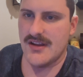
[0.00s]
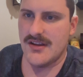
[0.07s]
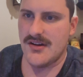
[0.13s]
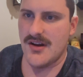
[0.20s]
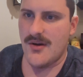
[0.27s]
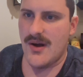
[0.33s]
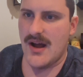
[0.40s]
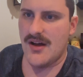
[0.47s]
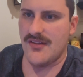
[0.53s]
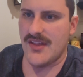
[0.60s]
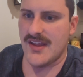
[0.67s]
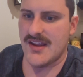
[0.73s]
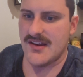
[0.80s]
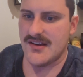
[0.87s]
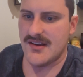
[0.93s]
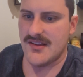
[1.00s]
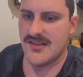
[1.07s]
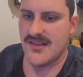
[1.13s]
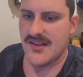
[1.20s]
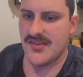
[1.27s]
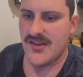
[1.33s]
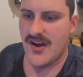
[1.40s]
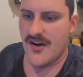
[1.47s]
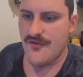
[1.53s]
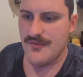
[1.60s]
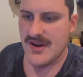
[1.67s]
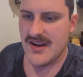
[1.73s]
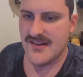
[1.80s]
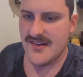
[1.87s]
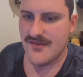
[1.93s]
How the
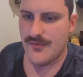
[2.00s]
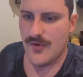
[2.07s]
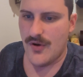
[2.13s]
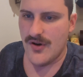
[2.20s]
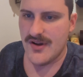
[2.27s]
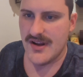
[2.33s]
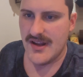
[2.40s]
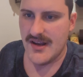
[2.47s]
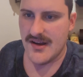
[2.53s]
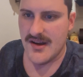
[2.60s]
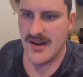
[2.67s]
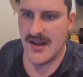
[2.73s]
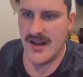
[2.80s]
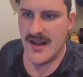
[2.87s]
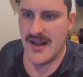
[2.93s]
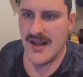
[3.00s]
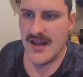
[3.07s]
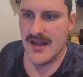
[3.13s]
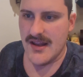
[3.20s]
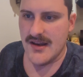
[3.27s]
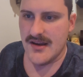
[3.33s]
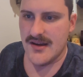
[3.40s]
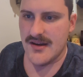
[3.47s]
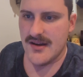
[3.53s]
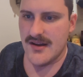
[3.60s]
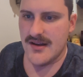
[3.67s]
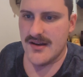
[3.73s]
government can just walk in and